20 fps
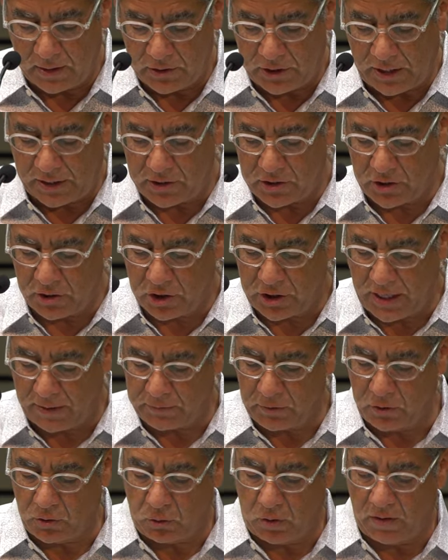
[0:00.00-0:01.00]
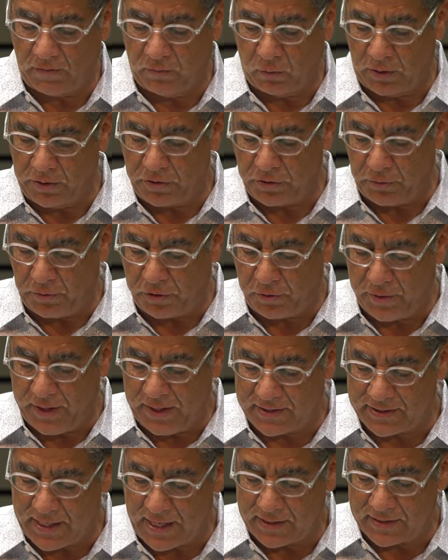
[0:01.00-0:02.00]
Genesis chapter 12, 1 through
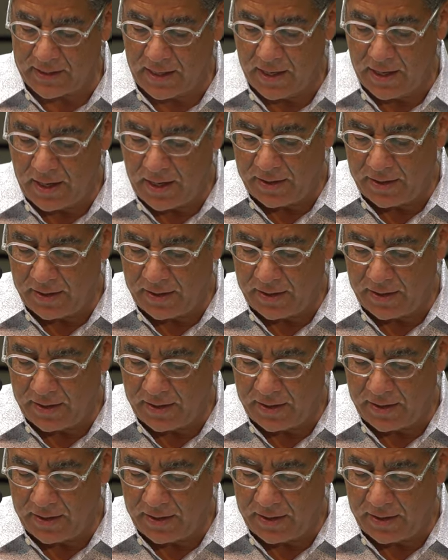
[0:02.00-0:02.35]
3 says,